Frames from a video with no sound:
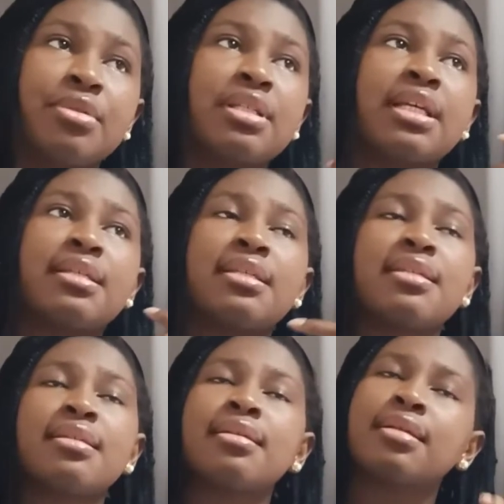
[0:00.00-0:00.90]
most
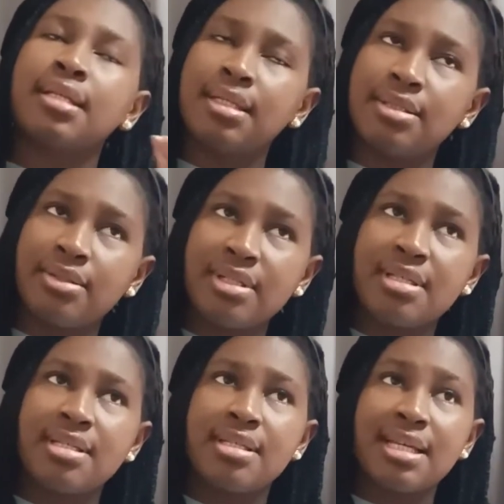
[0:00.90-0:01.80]
cases. So
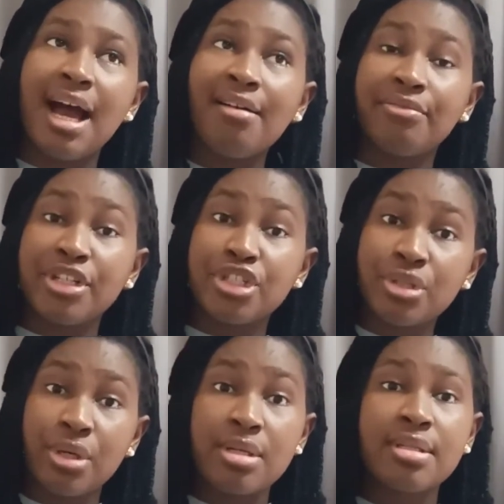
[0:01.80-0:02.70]
this is the average
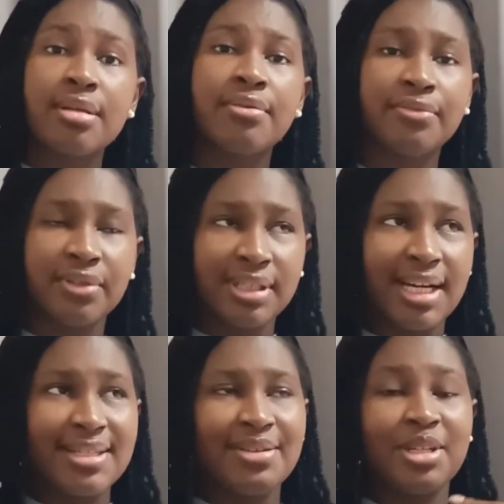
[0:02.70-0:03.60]
cost for
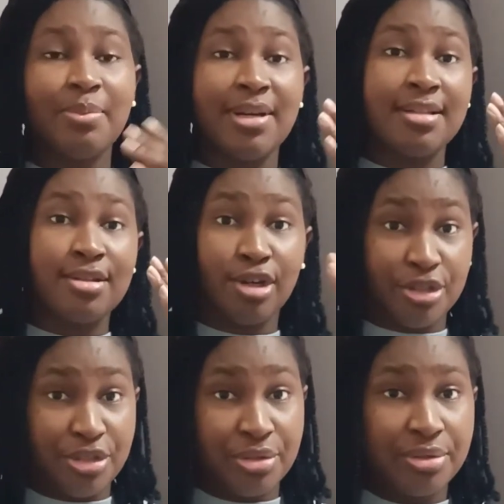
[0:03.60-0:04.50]
that. So it depends
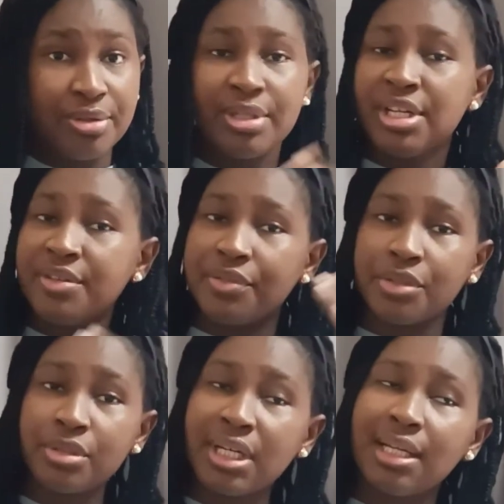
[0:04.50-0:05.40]
on you. If you
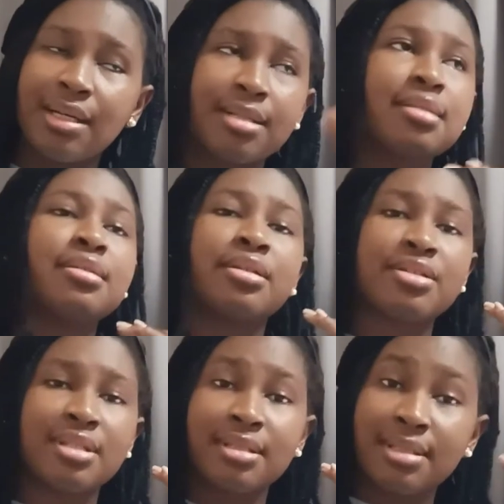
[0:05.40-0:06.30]
cook a lot, you're
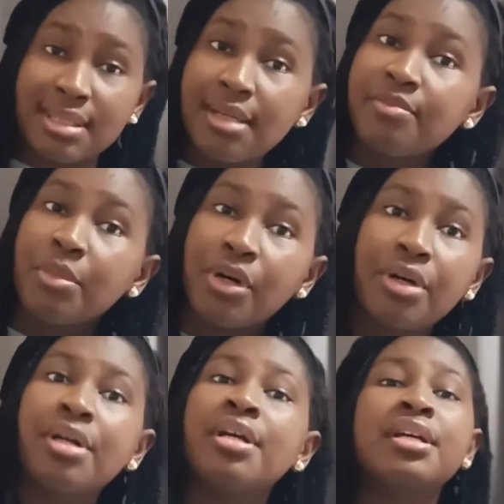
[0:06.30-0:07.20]
going to save
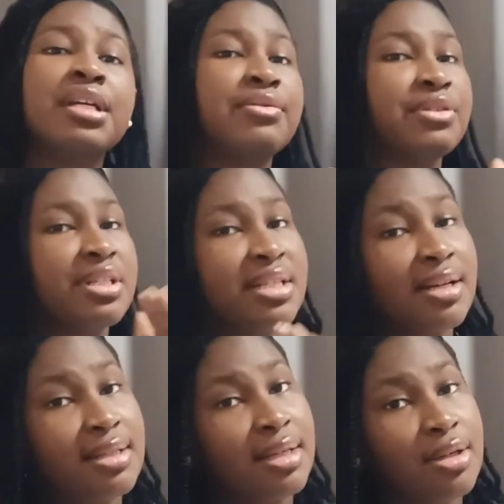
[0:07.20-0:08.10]
more. If you eat
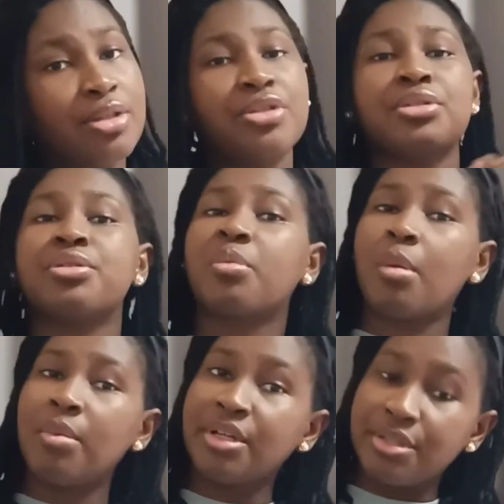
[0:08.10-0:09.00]
out a lot, you're
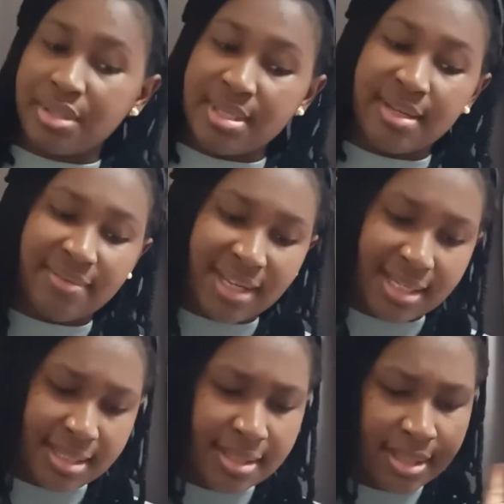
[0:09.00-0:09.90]
probably going to save
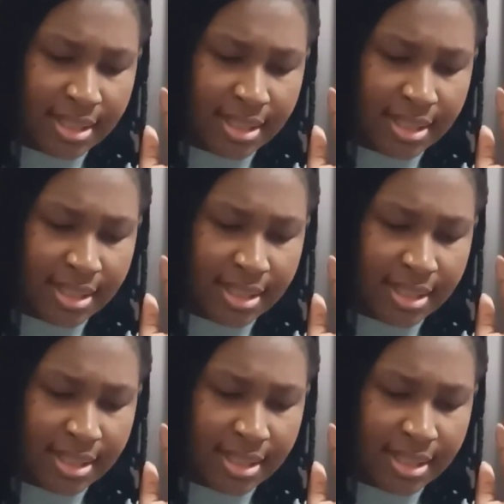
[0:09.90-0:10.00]
less.